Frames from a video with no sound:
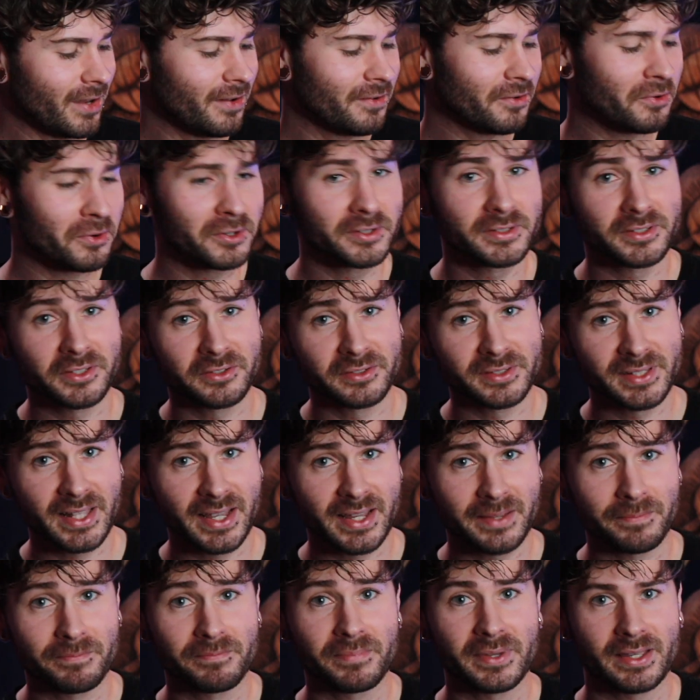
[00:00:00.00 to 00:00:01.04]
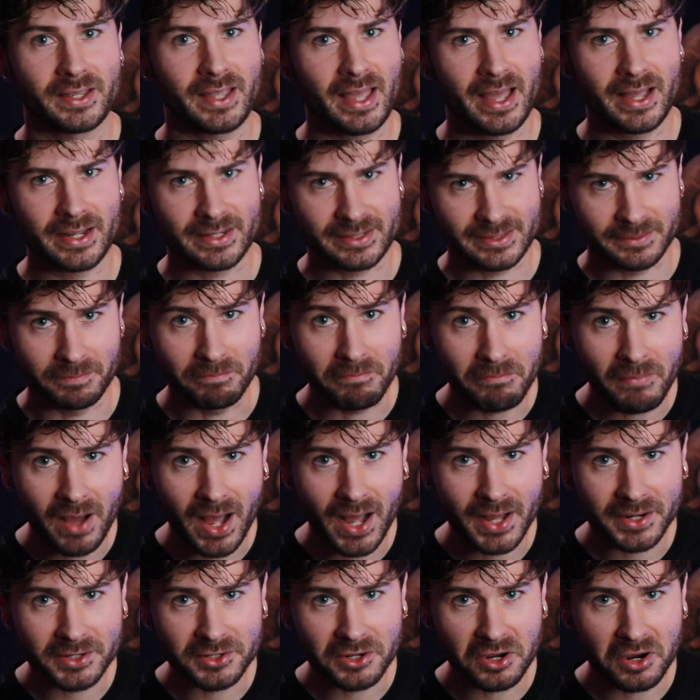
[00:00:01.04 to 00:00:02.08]
Of course, there's like big
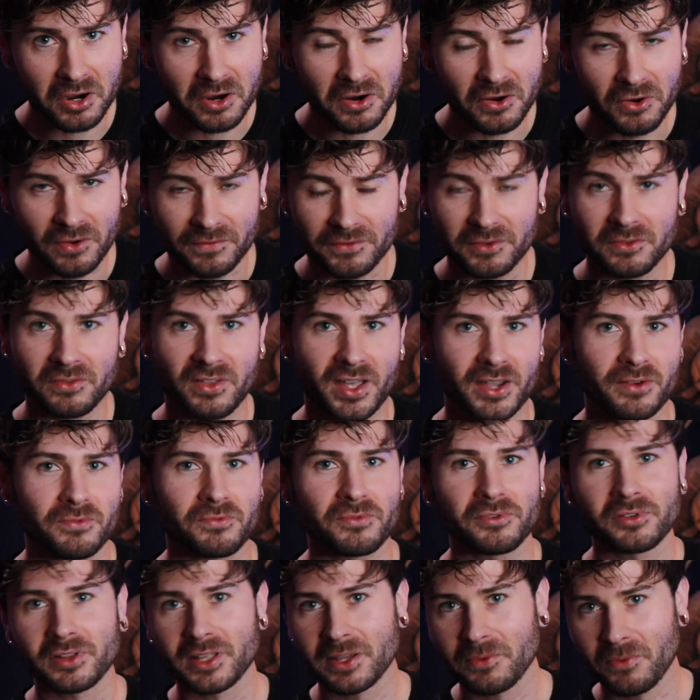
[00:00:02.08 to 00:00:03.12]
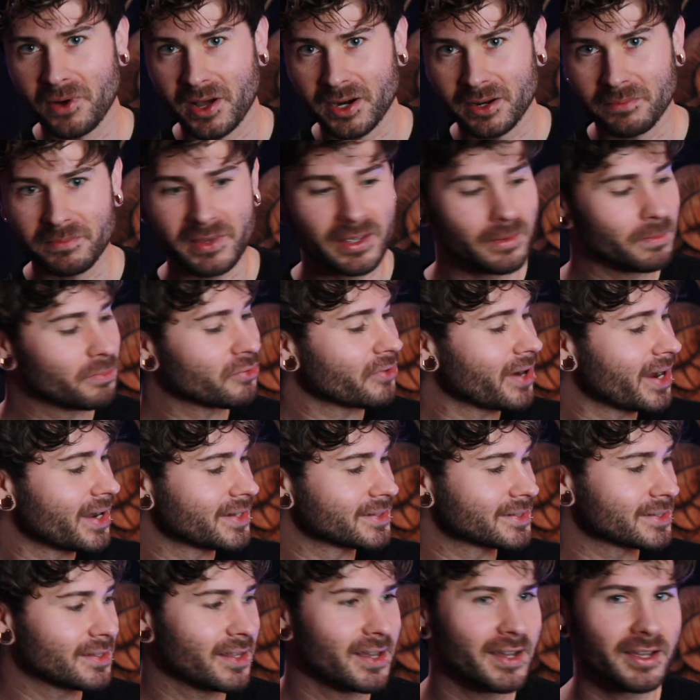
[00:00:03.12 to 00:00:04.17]
Xmondo. If you like really want to be a
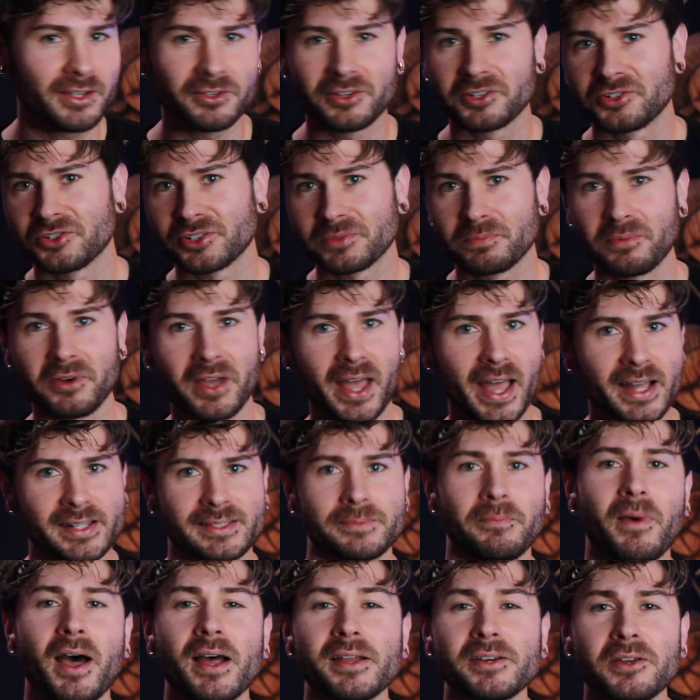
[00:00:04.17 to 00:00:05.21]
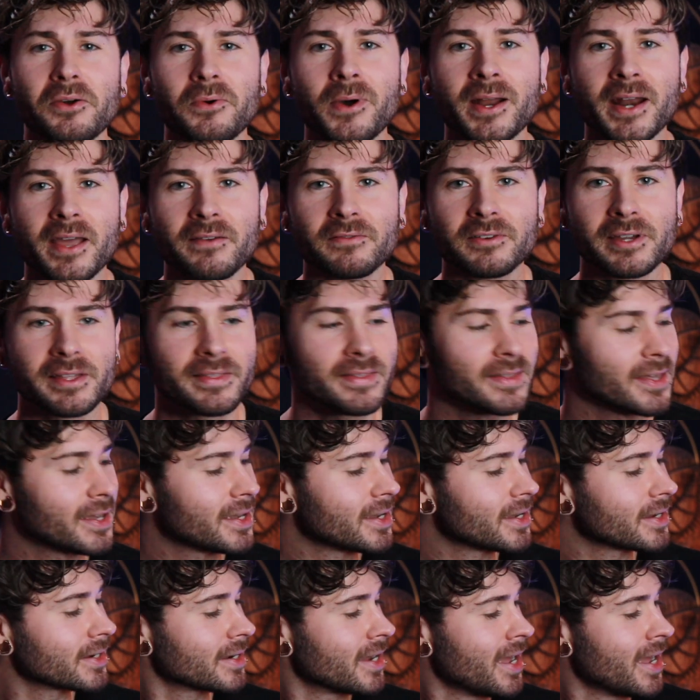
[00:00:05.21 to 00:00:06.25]
brand slut, you can just put Xmondo on
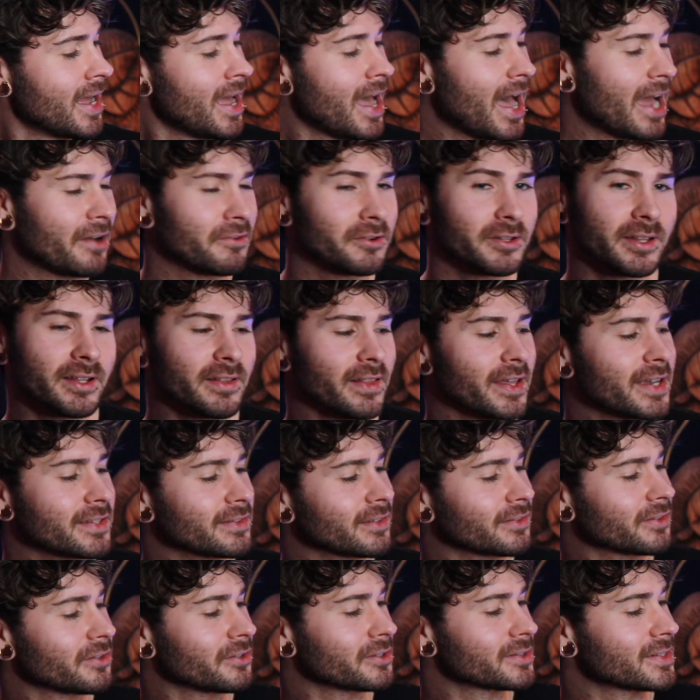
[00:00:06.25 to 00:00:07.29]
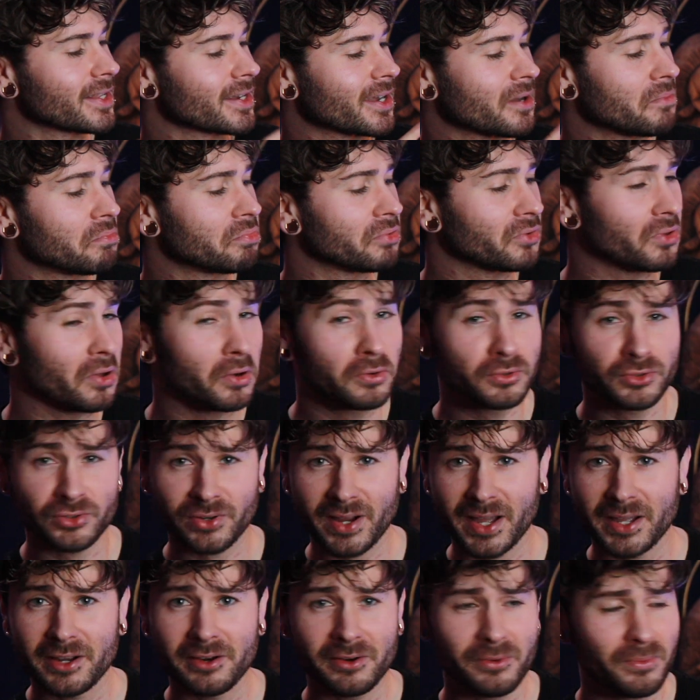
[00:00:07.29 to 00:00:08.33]
everything. I really like that there's like a blow
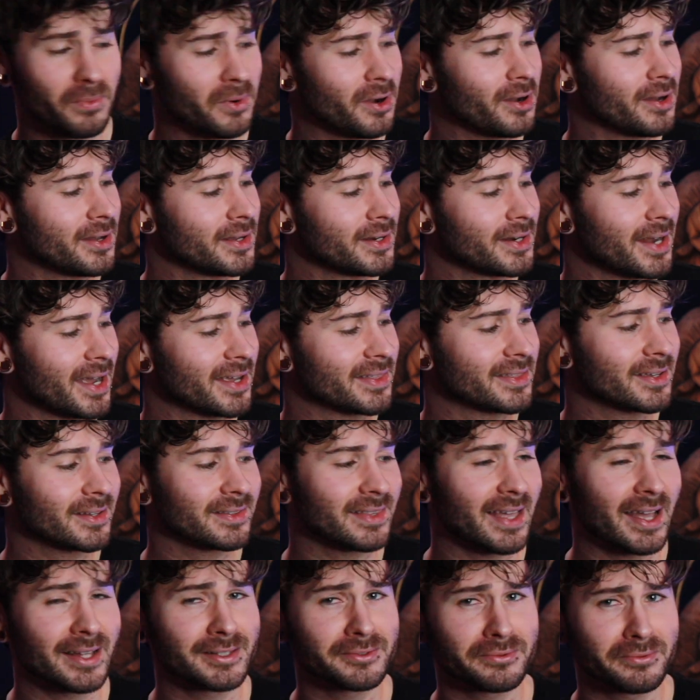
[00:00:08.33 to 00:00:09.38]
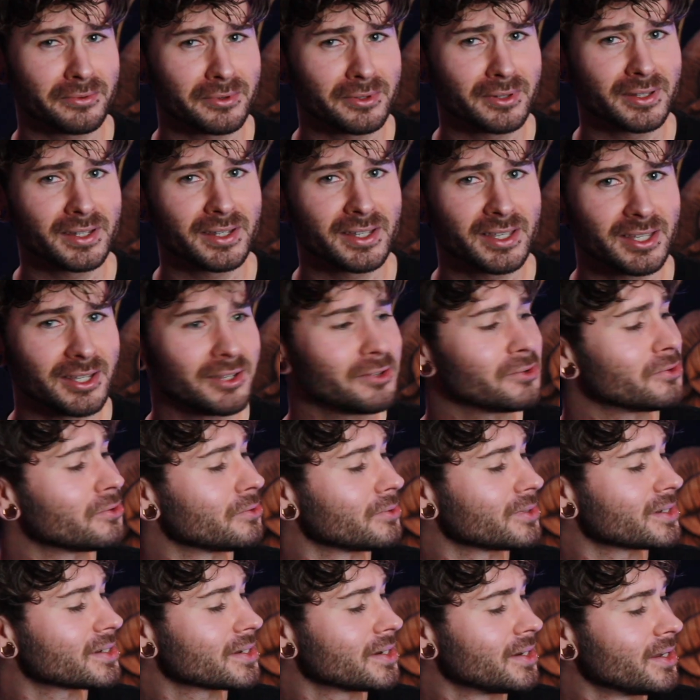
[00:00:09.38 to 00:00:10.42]
dryer one. I think that's really
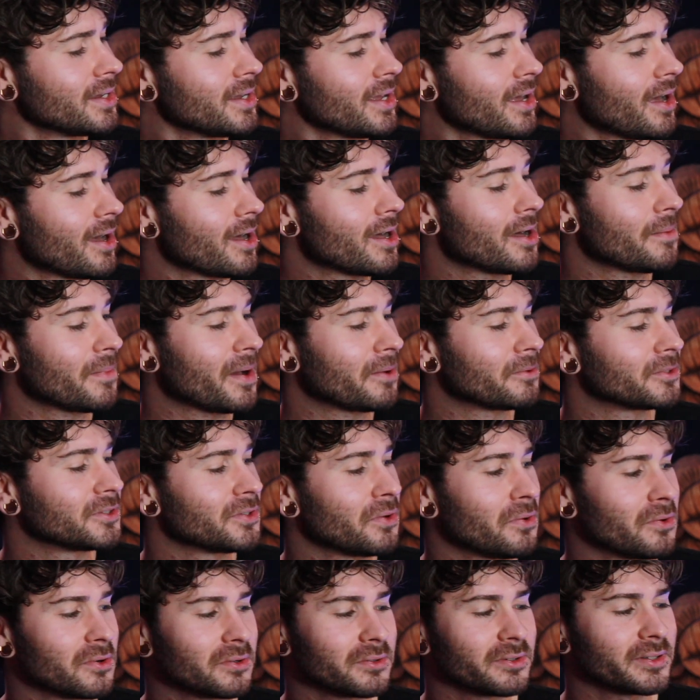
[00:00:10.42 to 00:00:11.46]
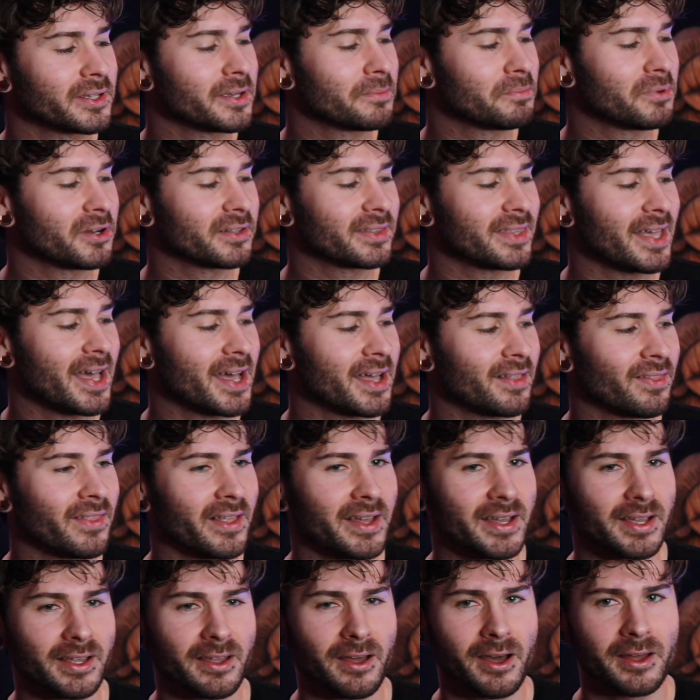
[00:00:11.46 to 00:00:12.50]
cute. I would totally put that
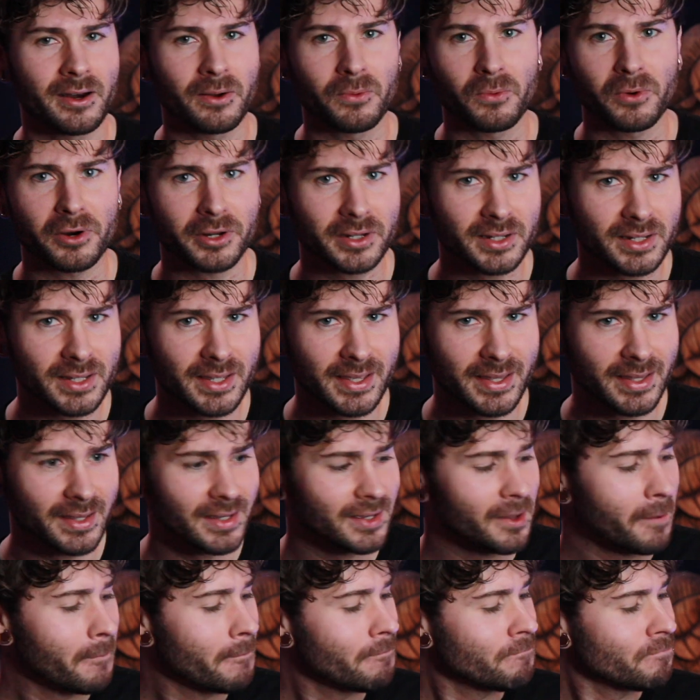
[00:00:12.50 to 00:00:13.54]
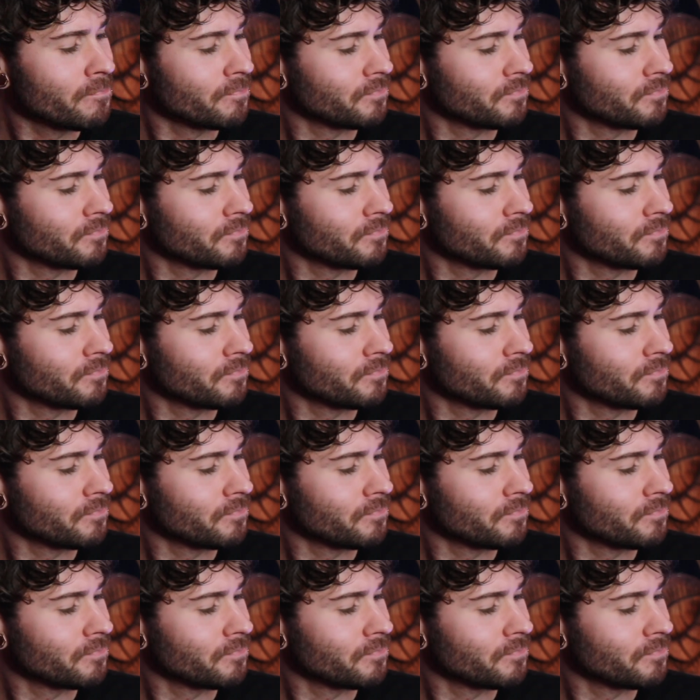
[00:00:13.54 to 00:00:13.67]
like on a work kit.